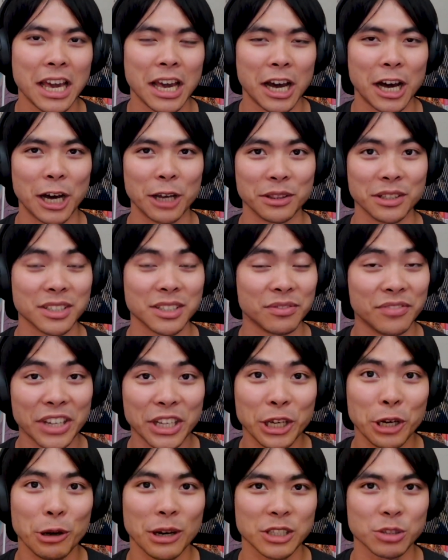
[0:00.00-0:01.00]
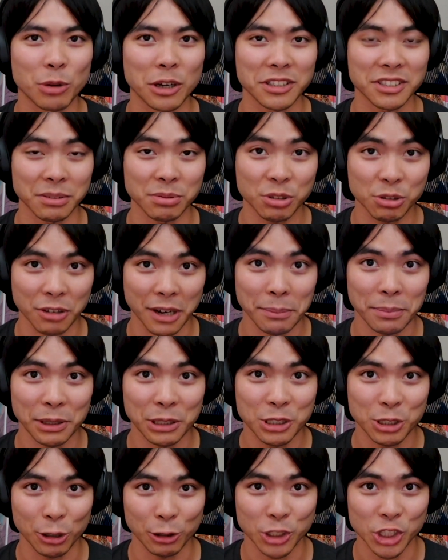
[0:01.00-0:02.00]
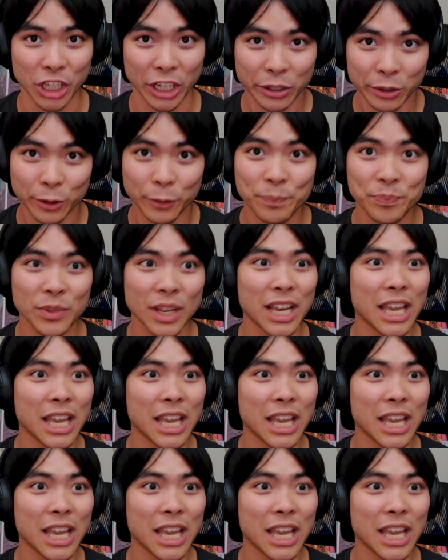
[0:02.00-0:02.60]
this video as well as subscribing to our channel.